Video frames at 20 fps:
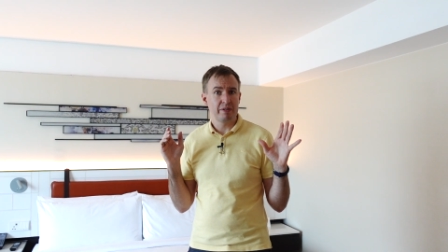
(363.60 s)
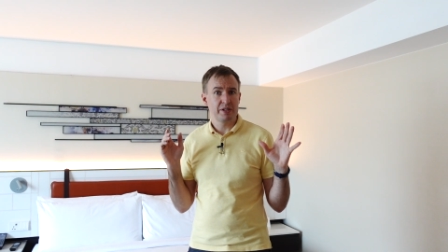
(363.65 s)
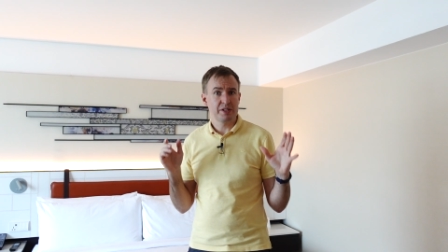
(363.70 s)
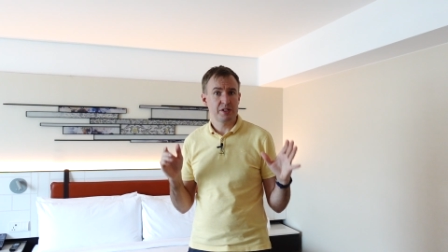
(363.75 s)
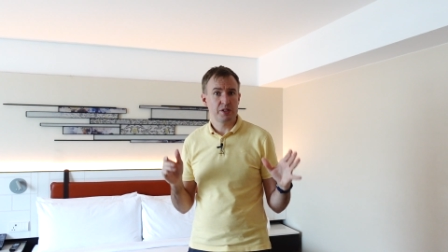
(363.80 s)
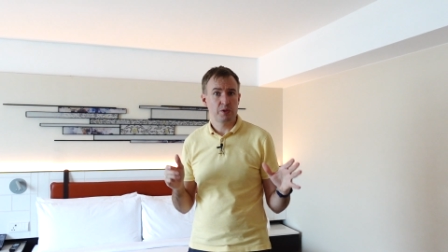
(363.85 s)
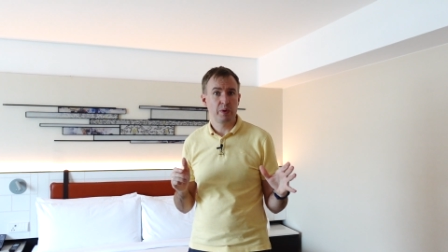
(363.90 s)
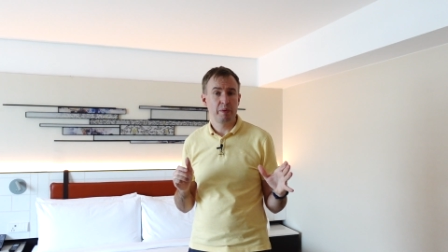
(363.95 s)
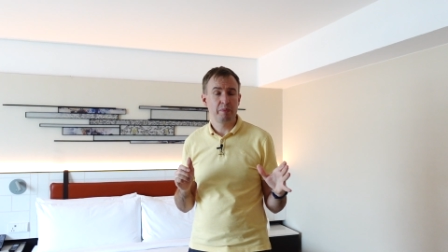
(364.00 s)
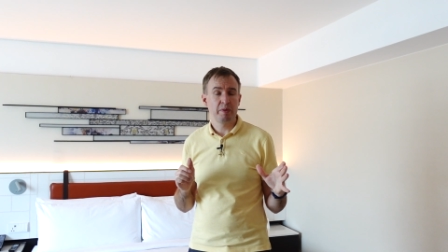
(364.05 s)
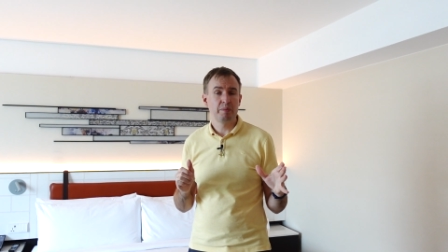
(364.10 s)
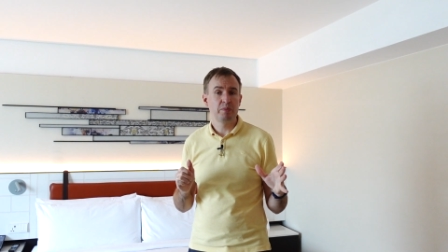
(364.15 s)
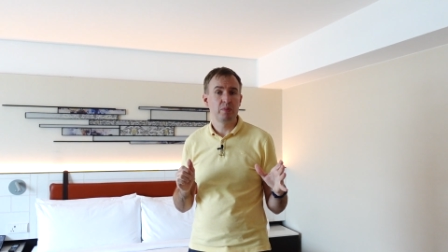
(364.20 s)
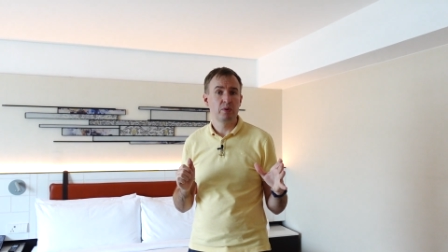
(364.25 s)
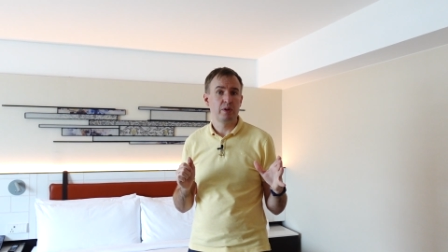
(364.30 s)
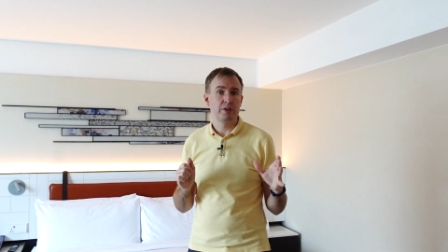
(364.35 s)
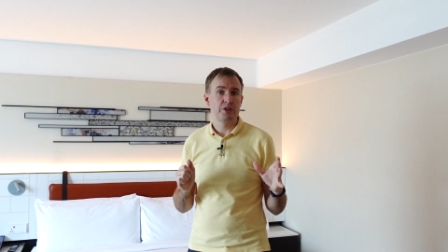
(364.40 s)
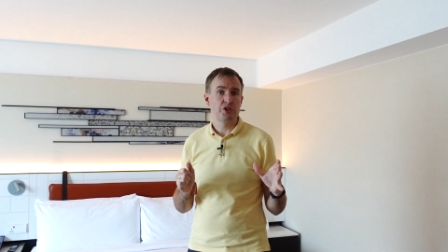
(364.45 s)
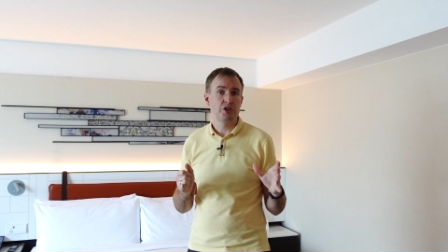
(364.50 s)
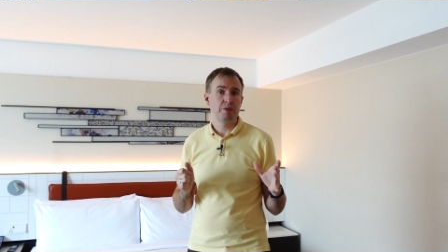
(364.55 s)
is a swimming
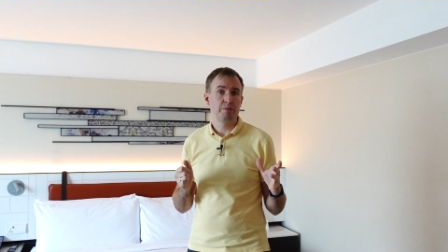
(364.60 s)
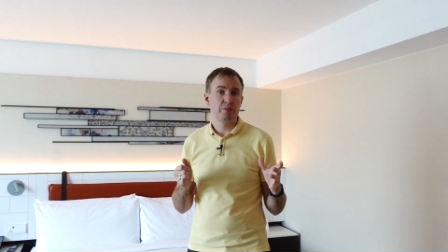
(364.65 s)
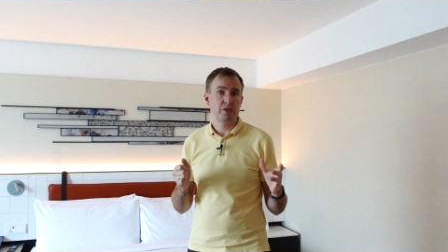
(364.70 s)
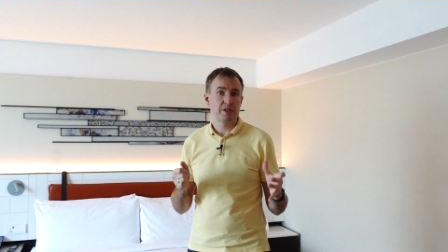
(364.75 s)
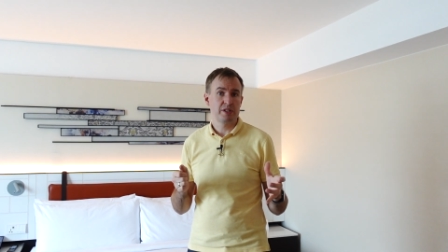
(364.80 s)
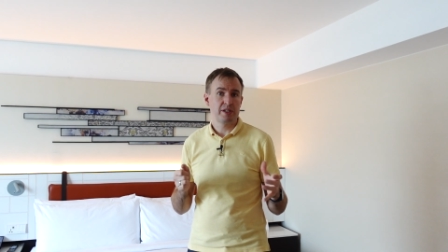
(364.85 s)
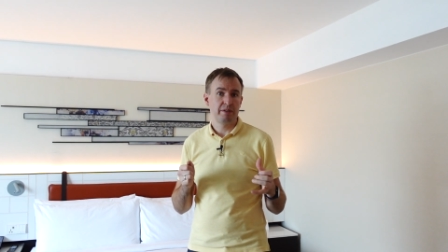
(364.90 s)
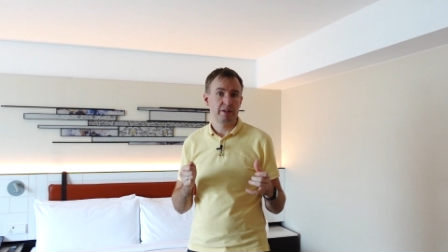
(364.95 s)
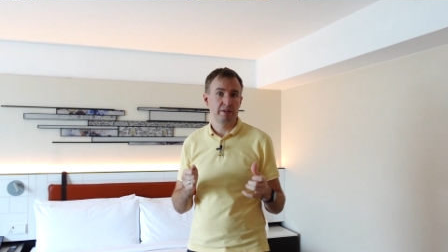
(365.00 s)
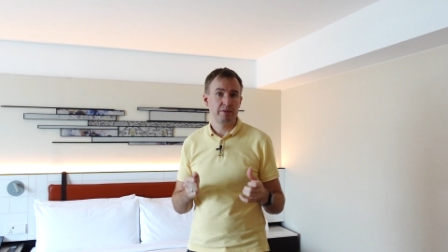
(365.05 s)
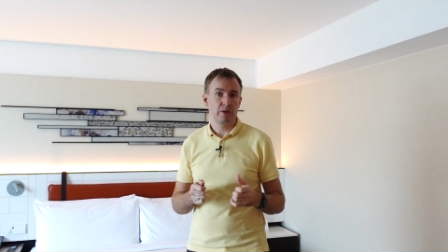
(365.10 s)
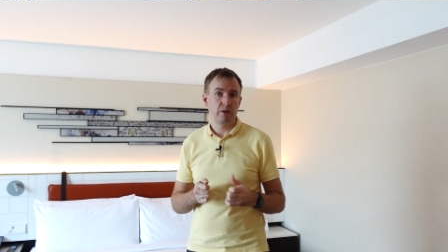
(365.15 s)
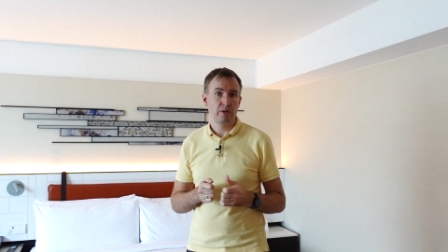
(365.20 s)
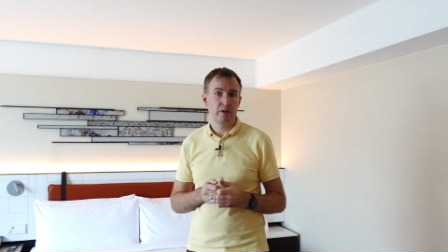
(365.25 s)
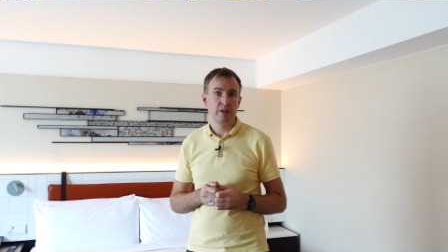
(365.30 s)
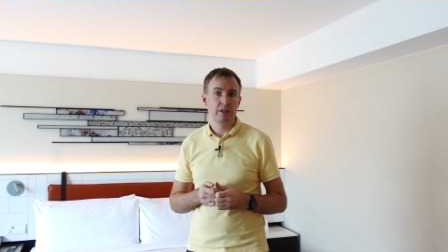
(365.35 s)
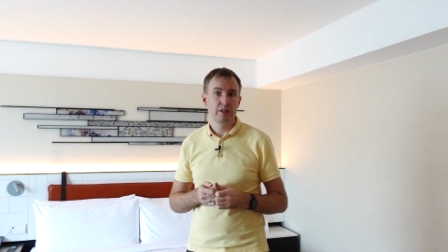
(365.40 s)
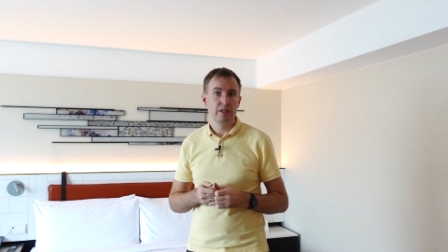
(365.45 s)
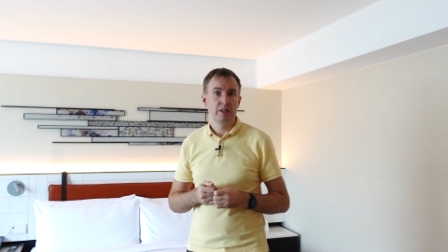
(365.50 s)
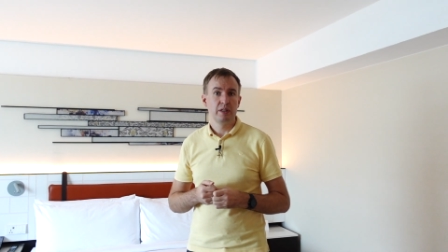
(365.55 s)
pool and gym on the 7th
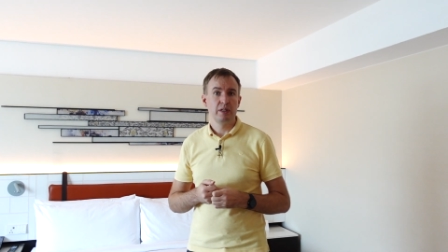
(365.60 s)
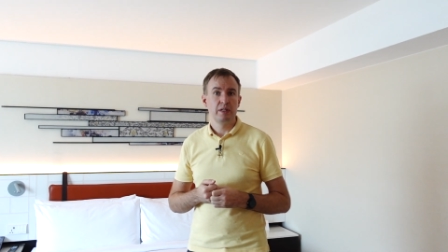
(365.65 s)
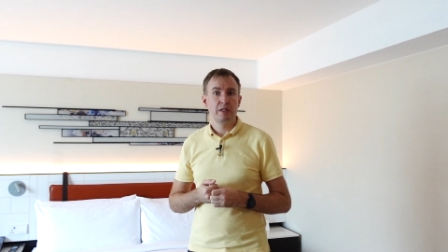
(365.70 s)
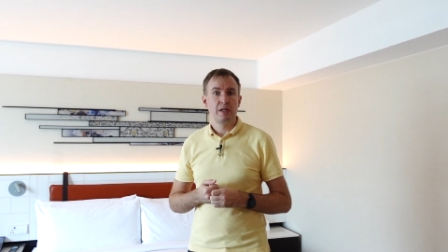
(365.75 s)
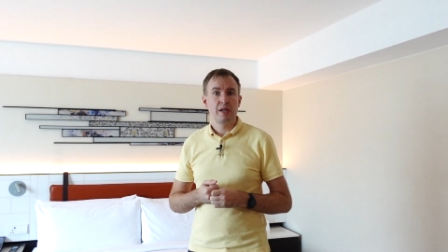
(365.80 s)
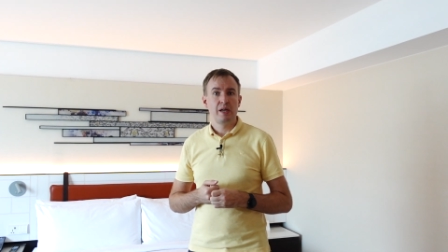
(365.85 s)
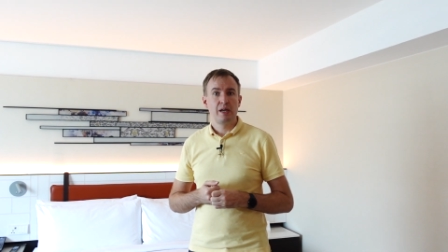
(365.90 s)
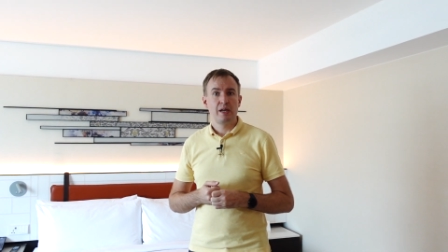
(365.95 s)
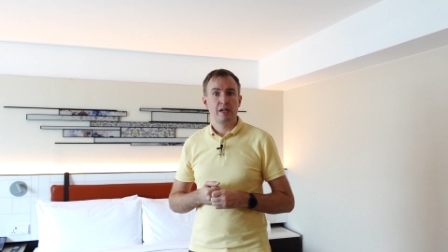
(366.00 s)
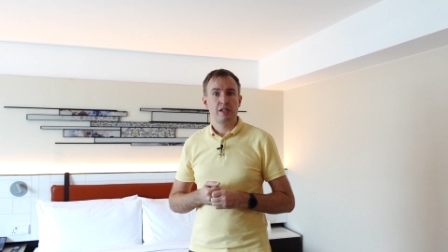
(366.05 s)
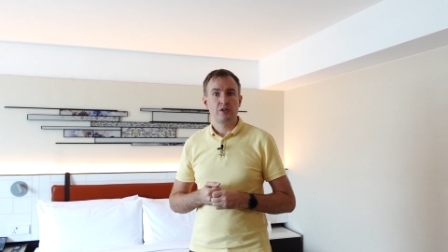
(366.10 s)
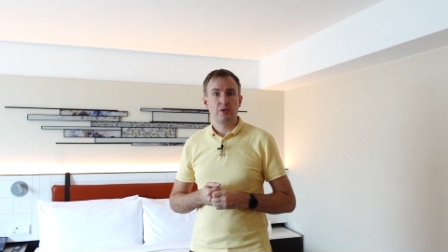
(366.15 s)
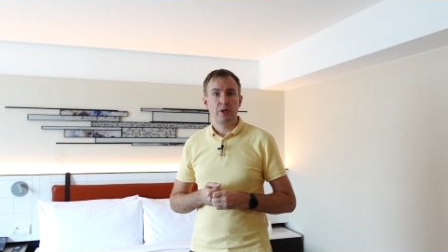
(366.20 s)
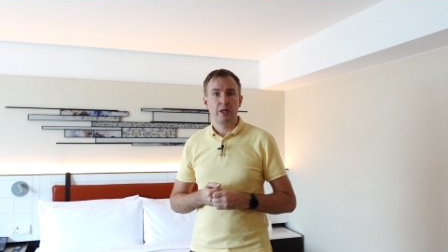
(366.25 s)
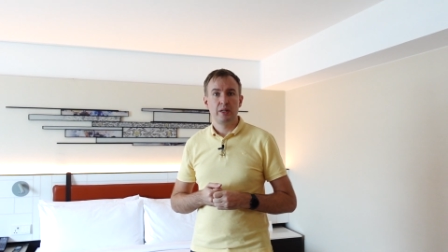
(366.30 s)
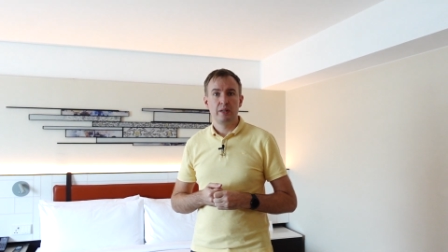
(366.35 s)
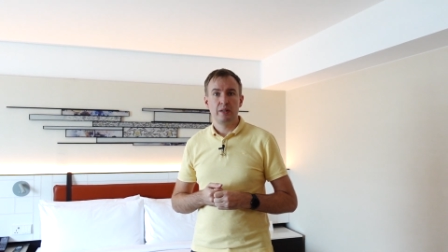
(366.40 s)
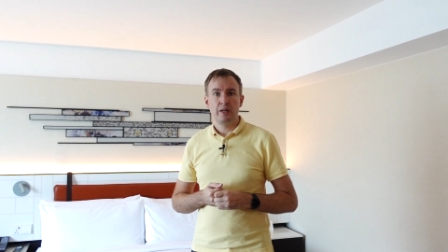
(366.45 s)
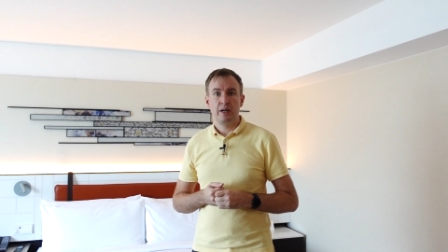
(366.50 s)
floor as well.